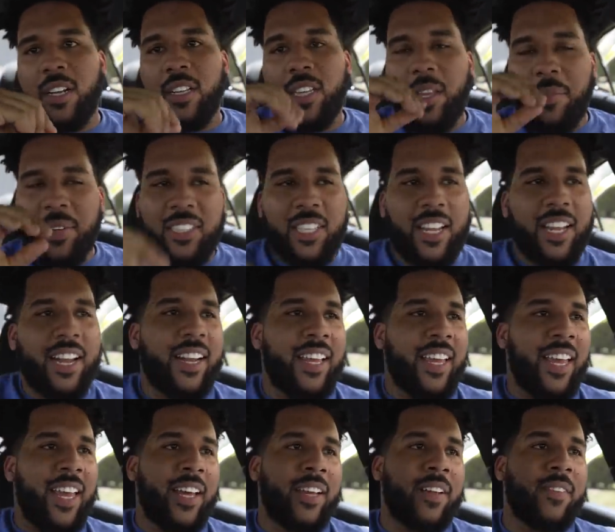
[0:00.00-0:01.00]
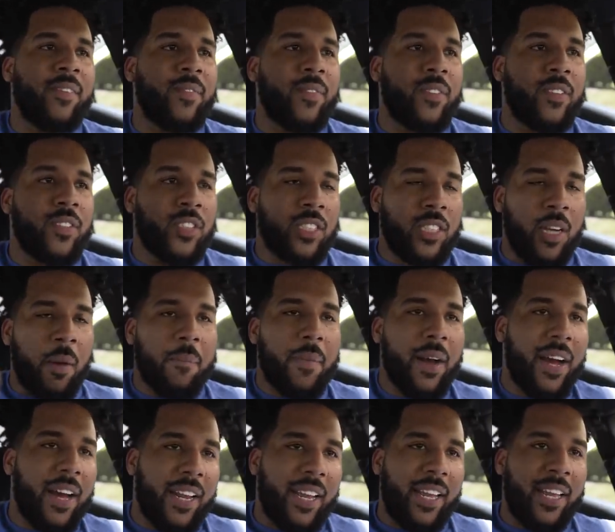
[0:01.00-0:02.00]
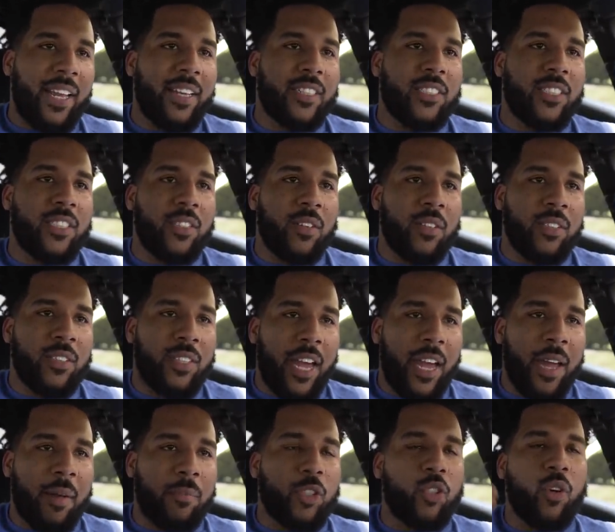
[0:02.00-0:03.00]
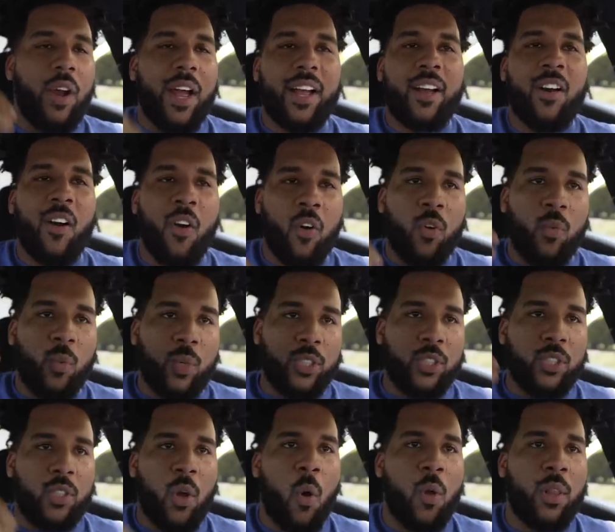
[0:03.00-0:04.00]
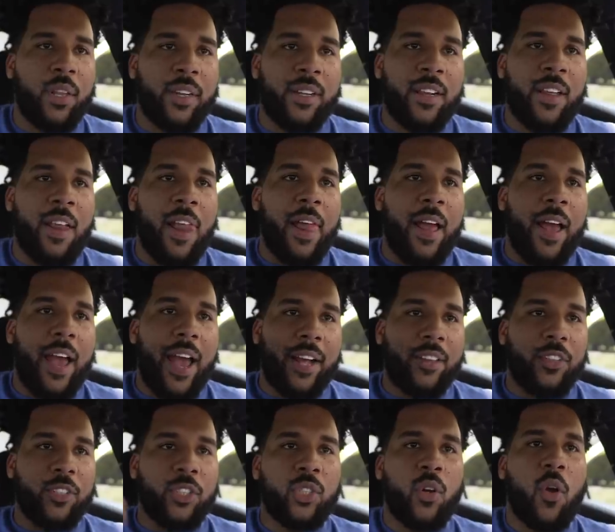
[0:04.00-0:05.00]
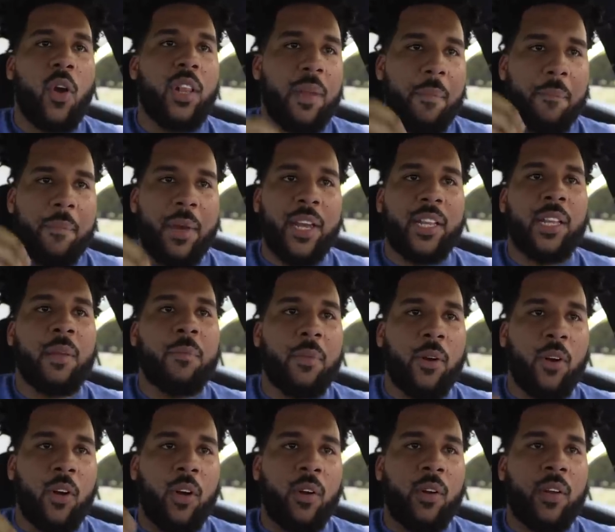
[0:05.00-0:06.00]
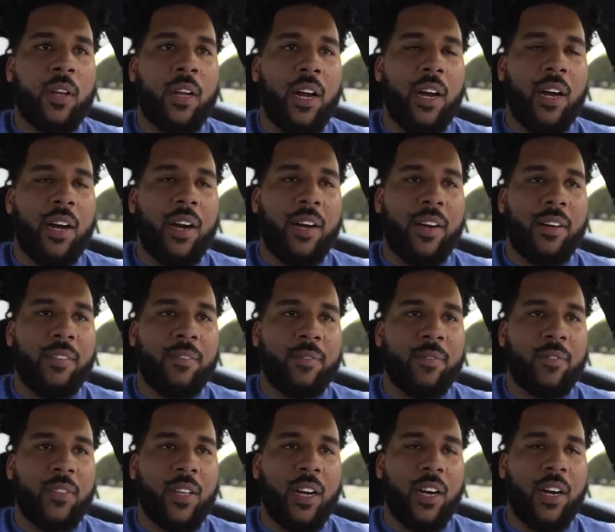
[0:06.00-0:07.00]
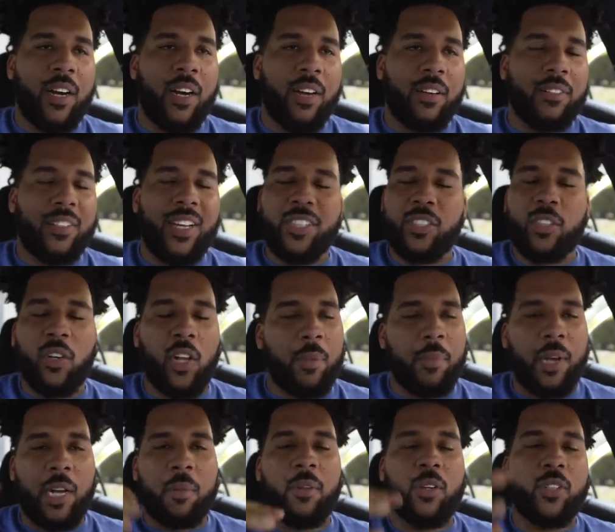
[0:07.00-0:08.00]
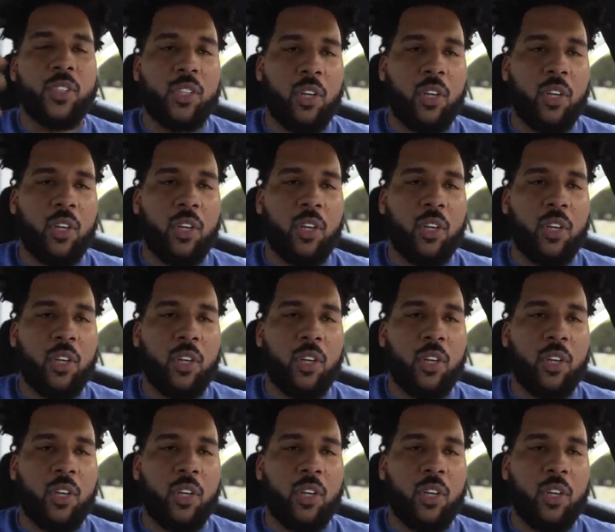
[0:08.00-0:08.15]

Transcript: Let me say that again. Somebody's damn Trackhawk was stolen at the Charlotte Mecklenburg, um, uh, not Charlotte Mecklenburg,